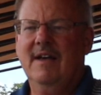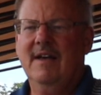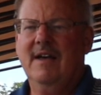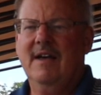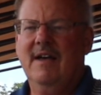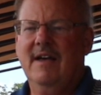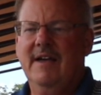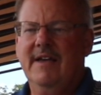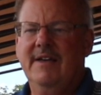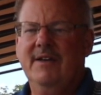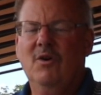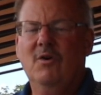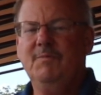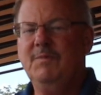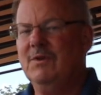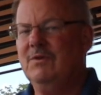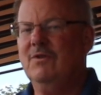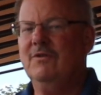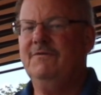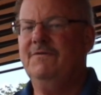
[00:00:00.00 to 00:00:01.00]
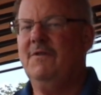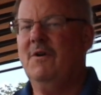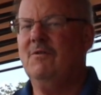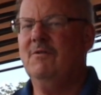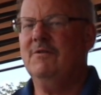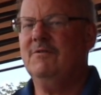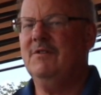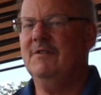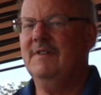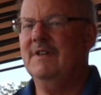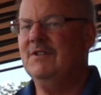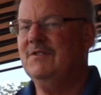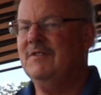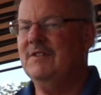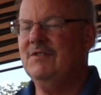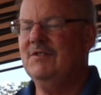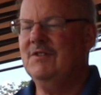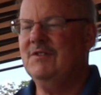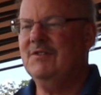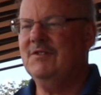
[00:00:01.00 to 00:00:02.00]
I hope you look forward to this.
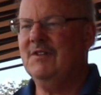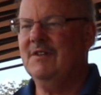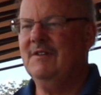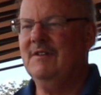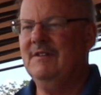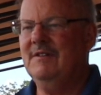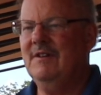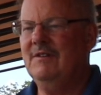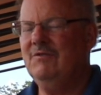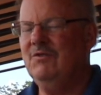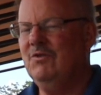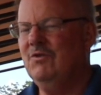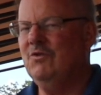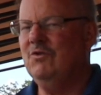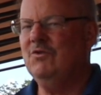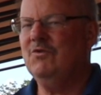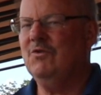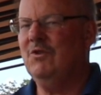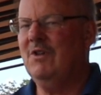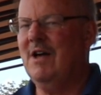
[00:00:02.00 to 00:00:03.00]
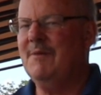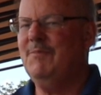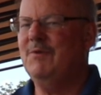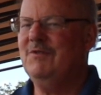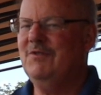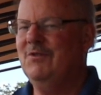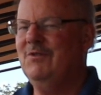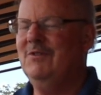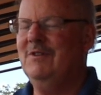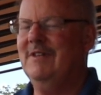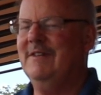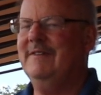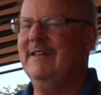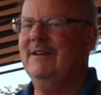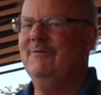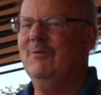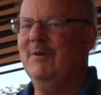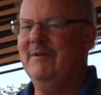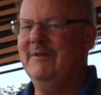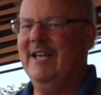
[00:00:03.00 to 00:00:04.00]
This is an unusual opportunity
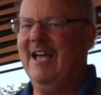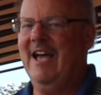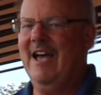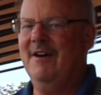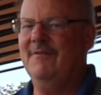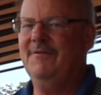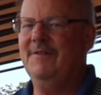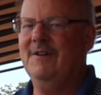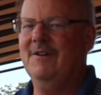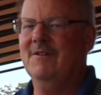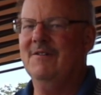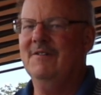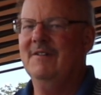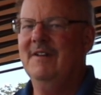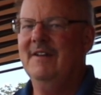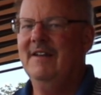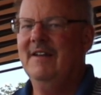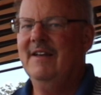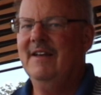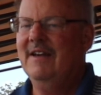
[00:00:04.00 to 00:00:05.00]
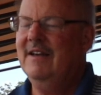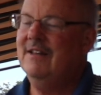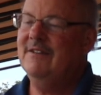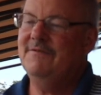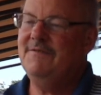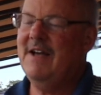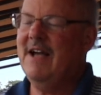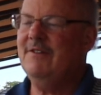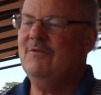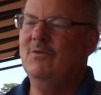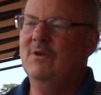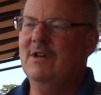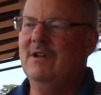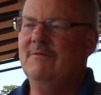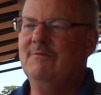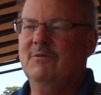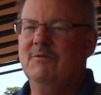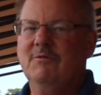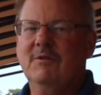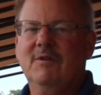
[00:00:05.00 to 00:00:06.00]
that we have here. And in fact, what
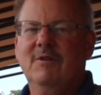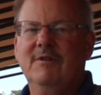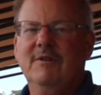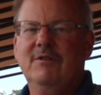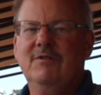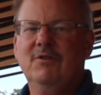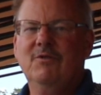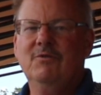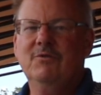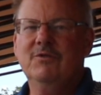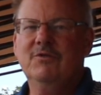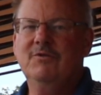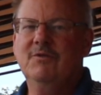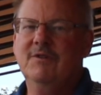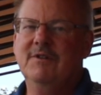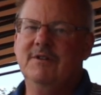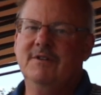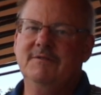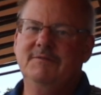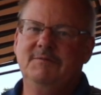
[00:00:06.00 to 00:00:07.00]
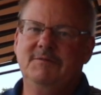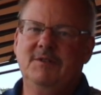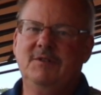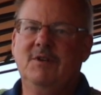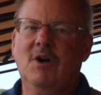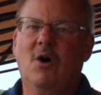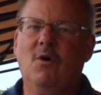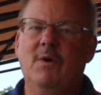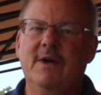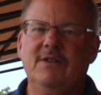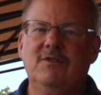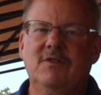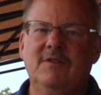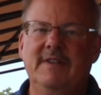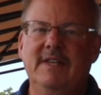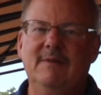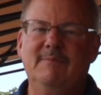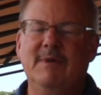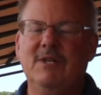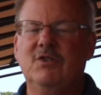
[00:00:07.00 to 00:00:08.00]
we're going to do is we're going to go into
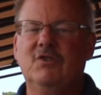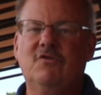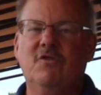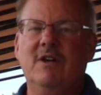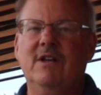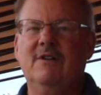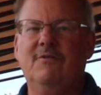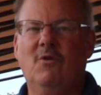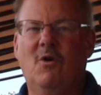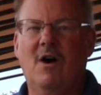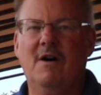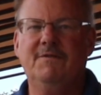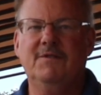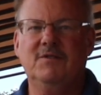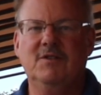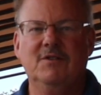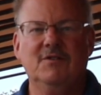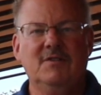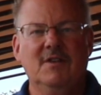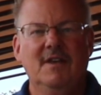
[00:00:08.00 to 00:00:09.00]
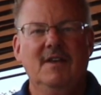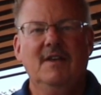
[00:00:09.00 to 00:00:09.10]
the administrative offices.